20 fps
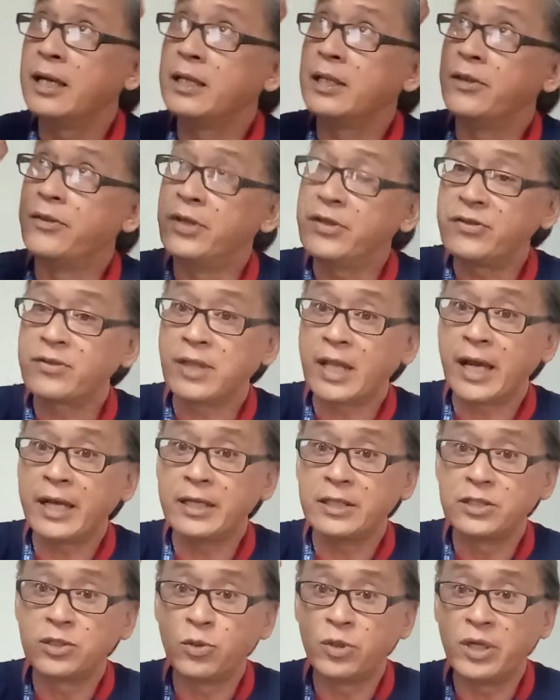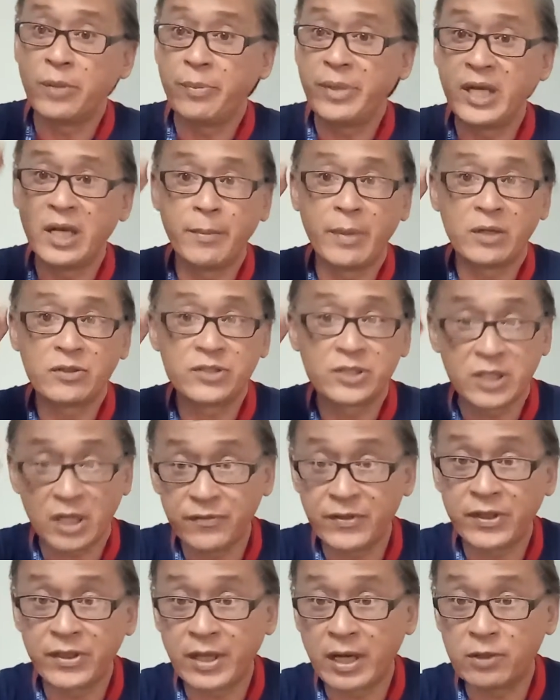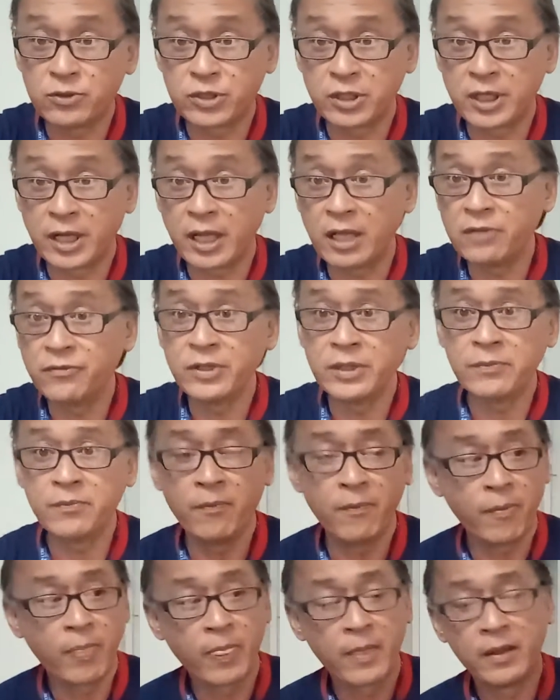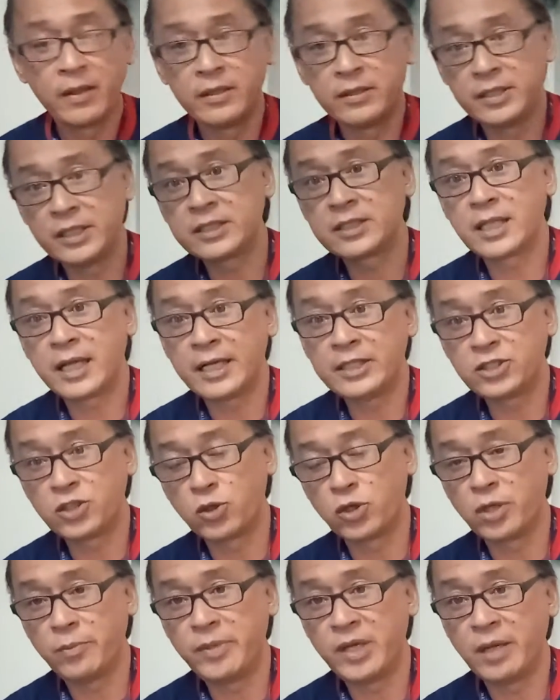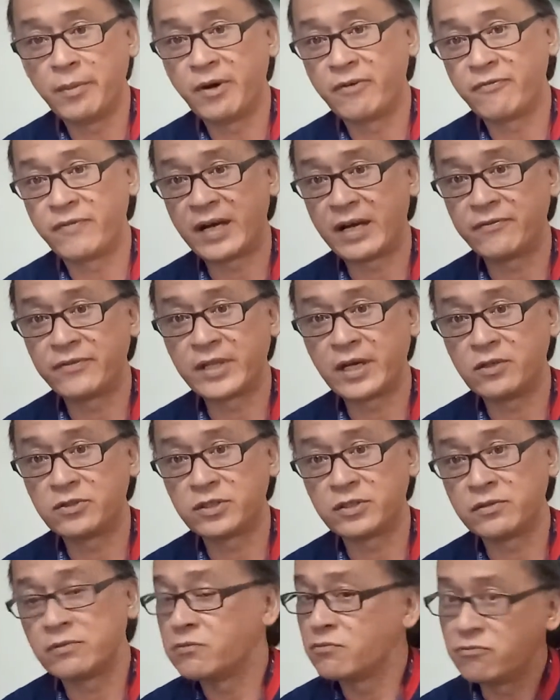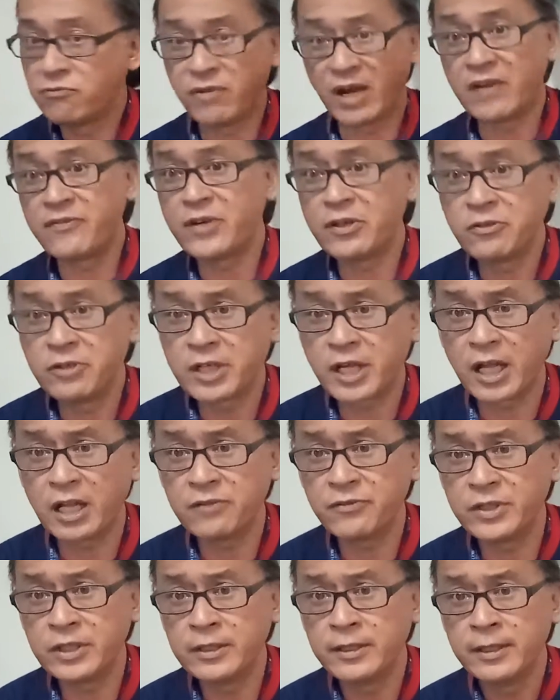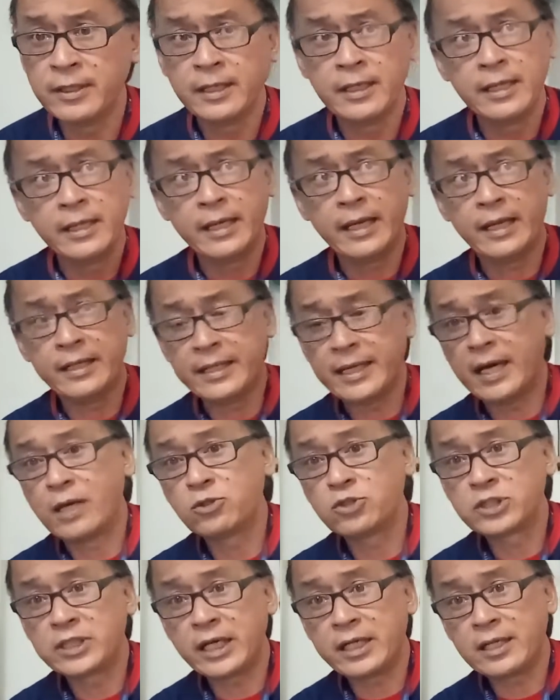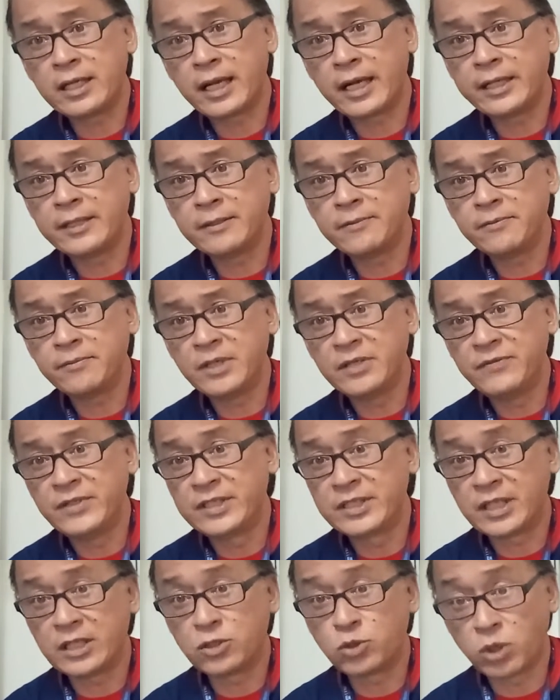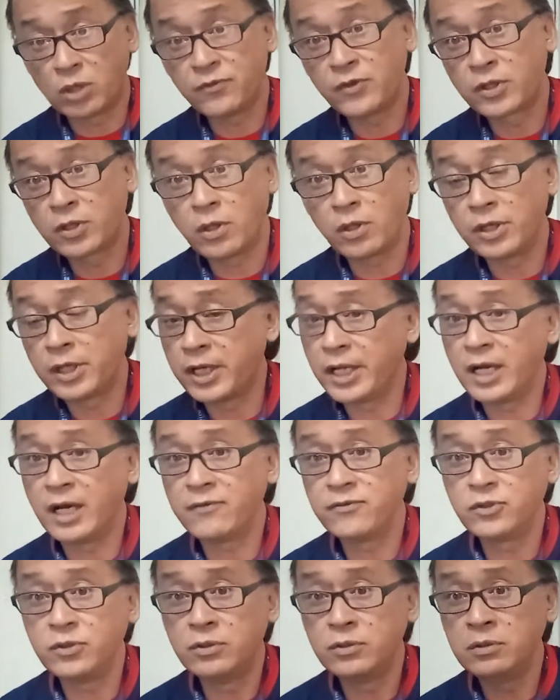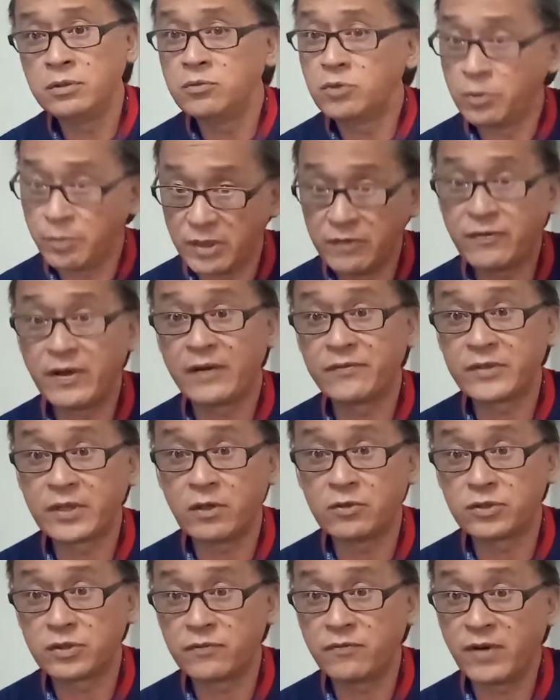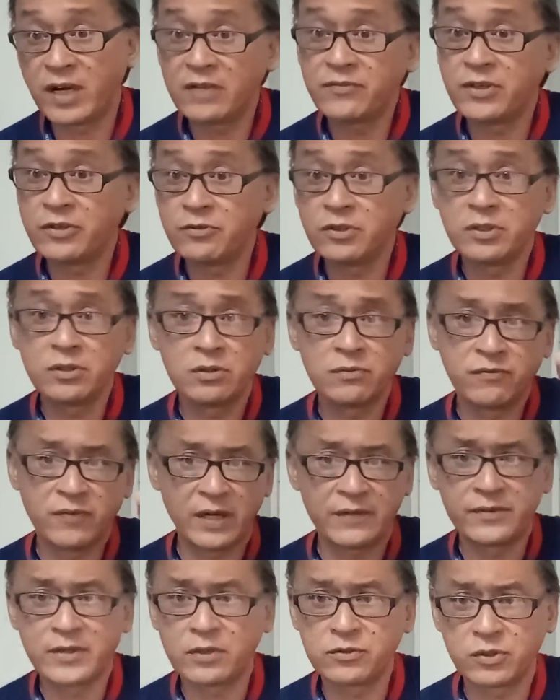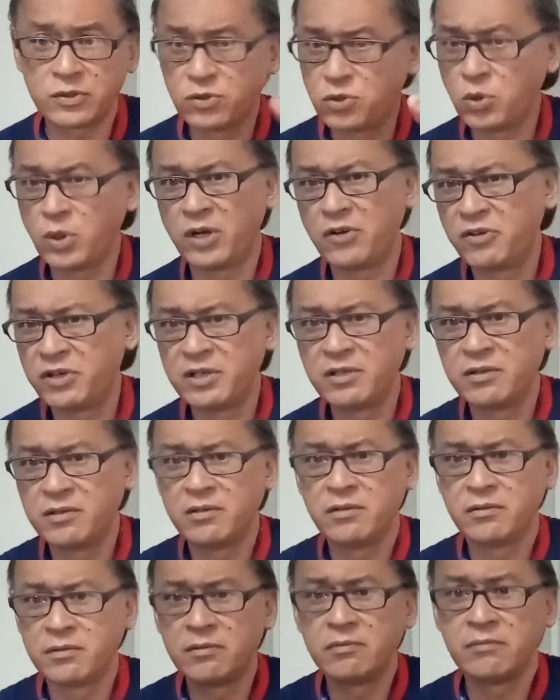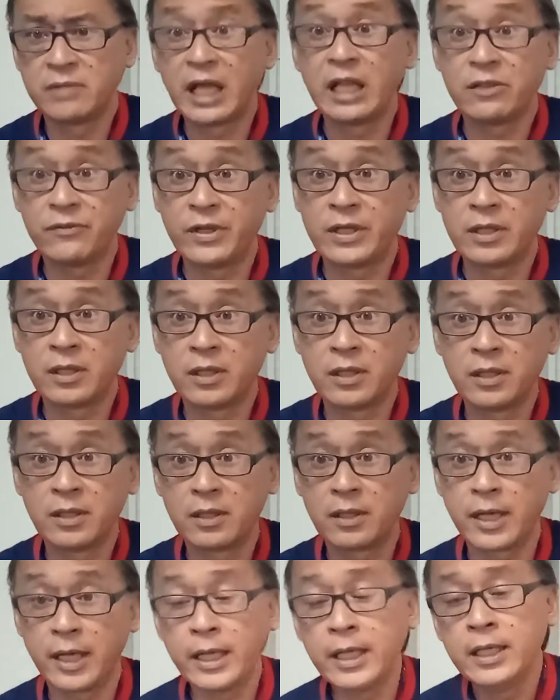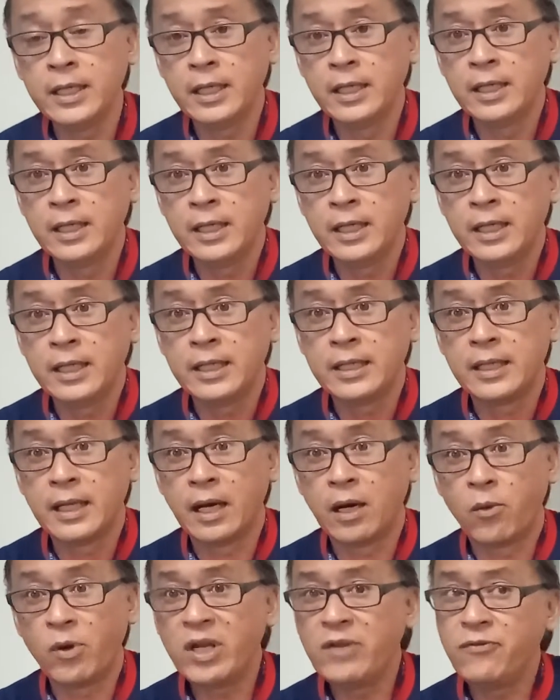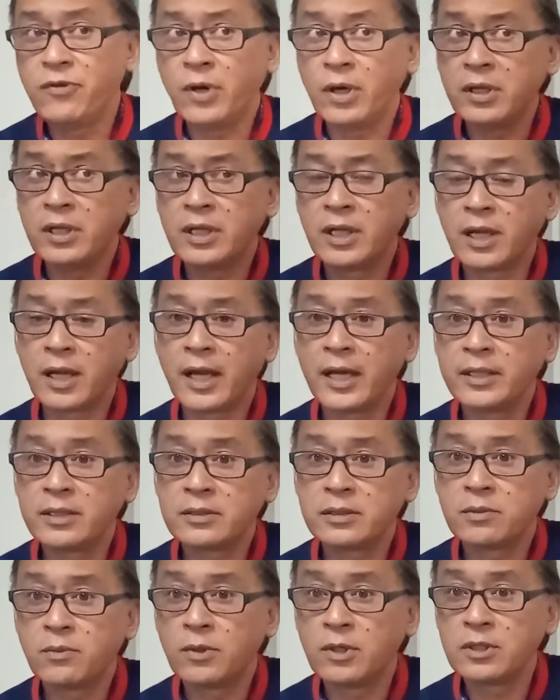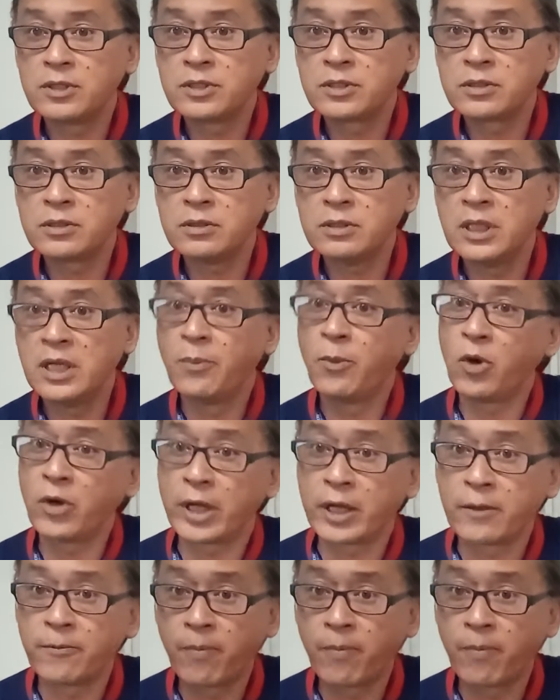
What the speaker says: This light is going to be about 7,000 Kelvin. This light is going to be about 5,500 Kelvin. And the outside light, if it's at 12 o'clock in the afternoon, will be 5,500 to 5,200 Kelvin. Okay? Now, what if the light was in the morning